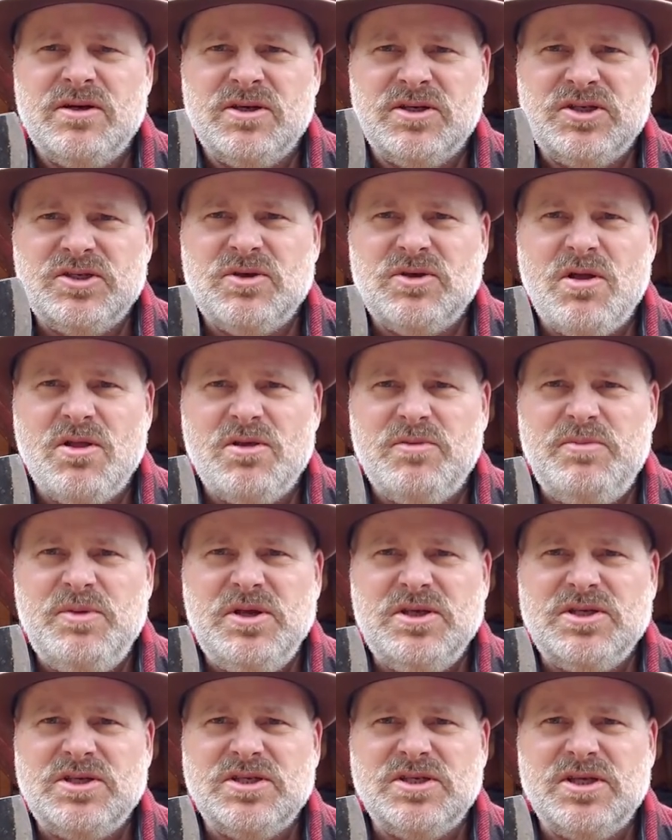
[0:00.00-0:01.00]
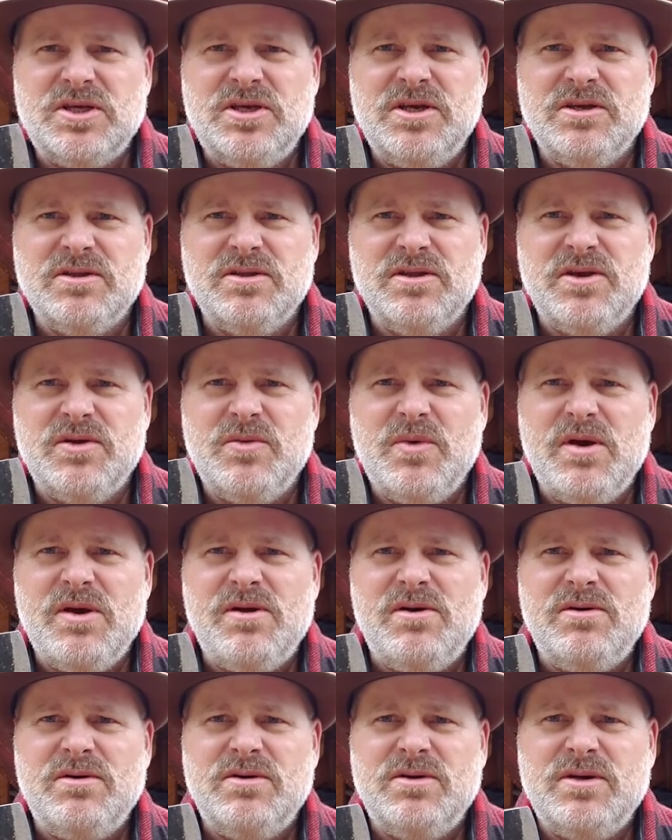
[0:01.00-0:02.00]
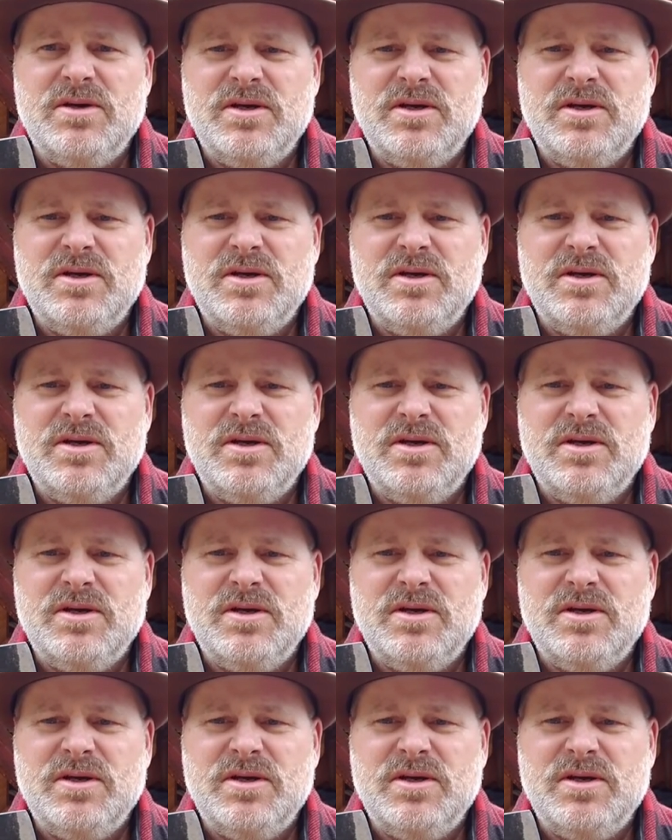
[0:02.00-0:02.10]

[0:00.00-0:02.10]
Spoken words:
solid pieces of kindling well.